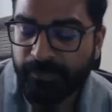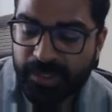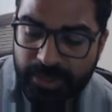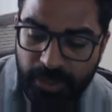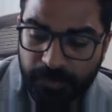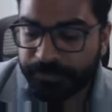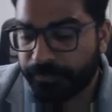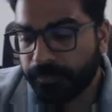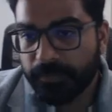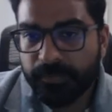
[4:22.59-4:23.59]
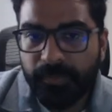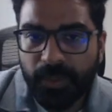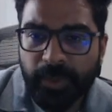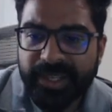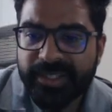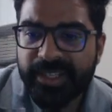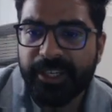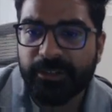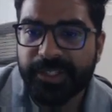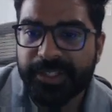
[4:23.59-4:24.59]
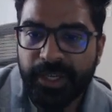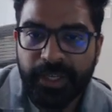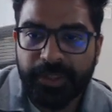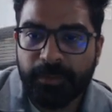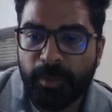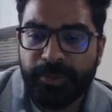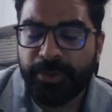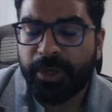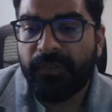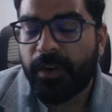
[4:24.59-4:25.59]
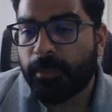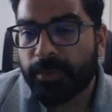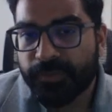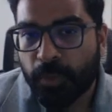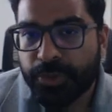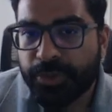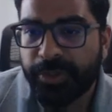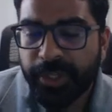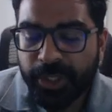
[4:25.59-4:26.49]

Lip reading: So what I see here is the moment you got Farmer's Fortune,